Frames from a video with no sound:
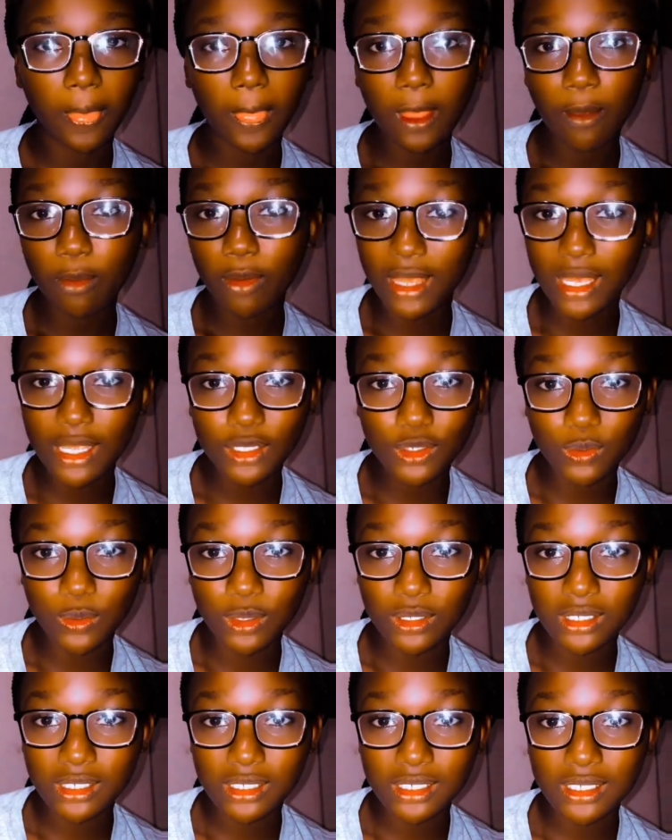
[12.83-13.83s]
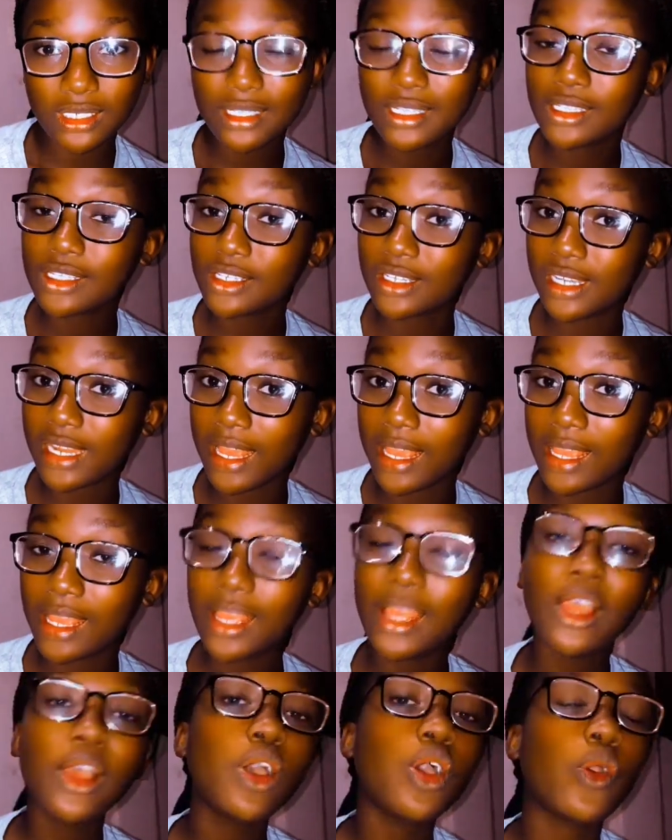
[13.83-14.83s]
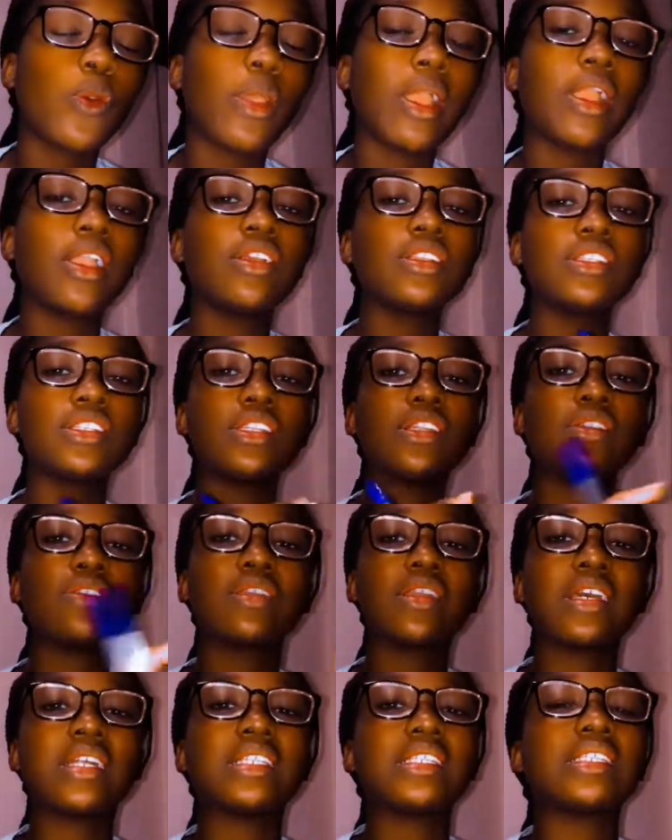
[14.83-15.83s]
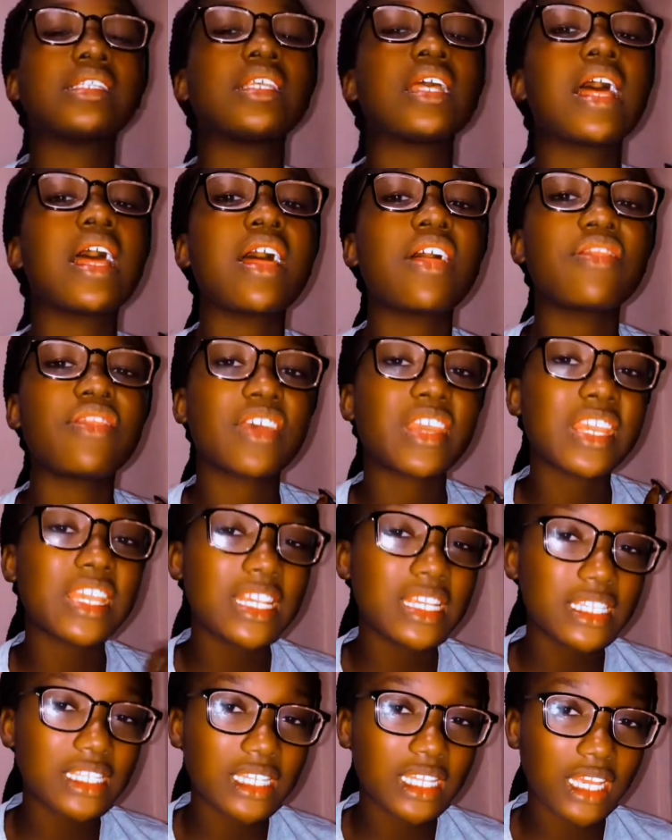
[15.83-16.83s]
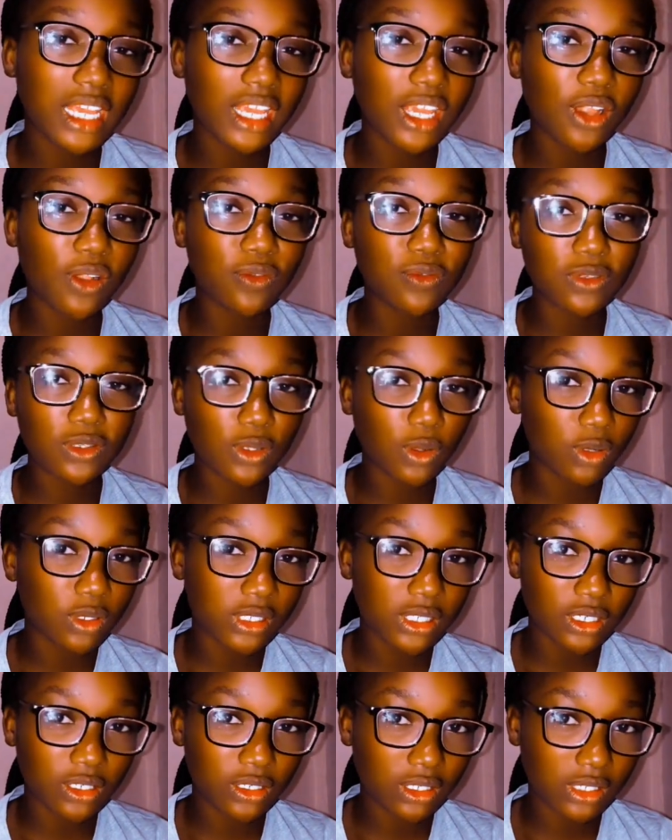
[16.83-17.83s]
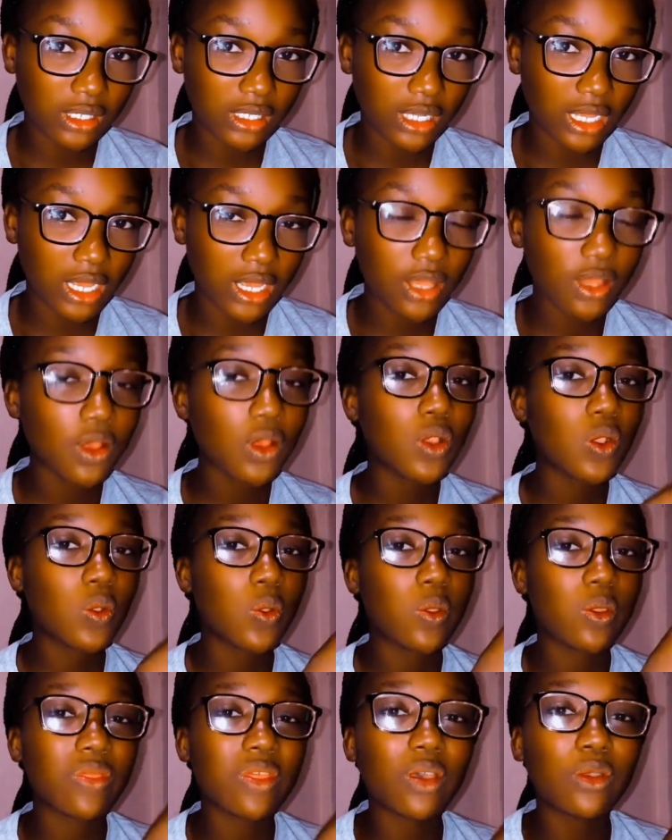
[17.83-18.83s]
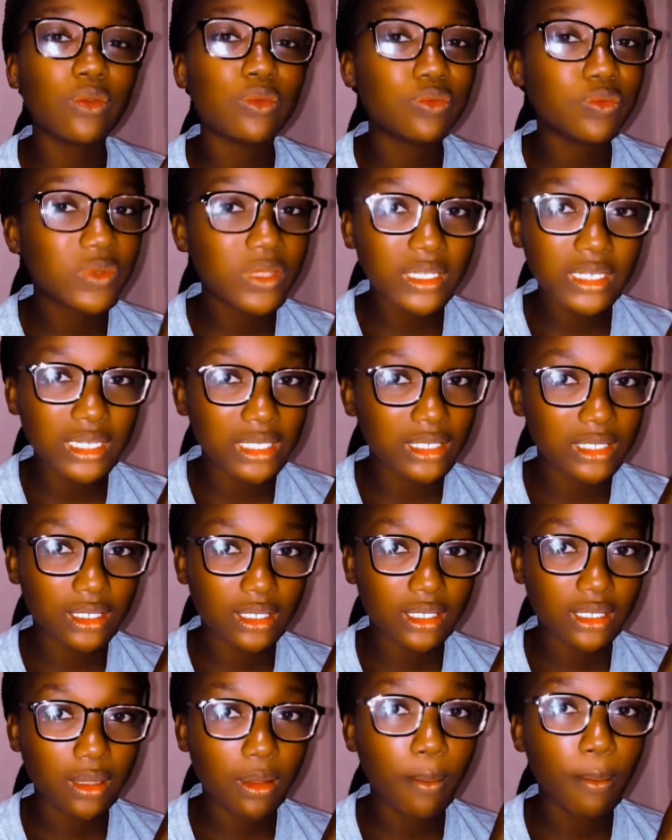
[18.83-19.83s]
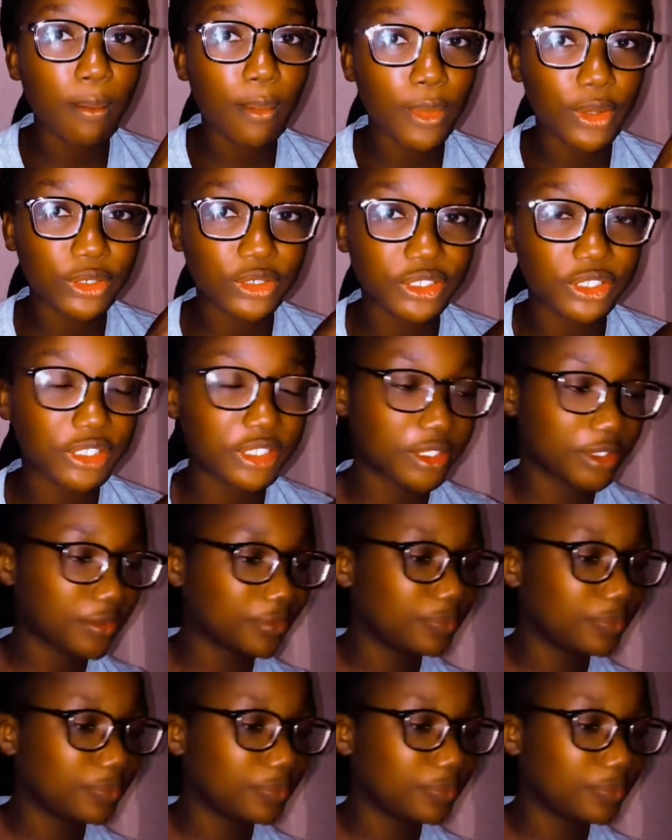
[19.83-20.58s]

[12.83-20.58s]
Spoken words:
But guess what? Today we're going to look at the history of salt industry without reading much.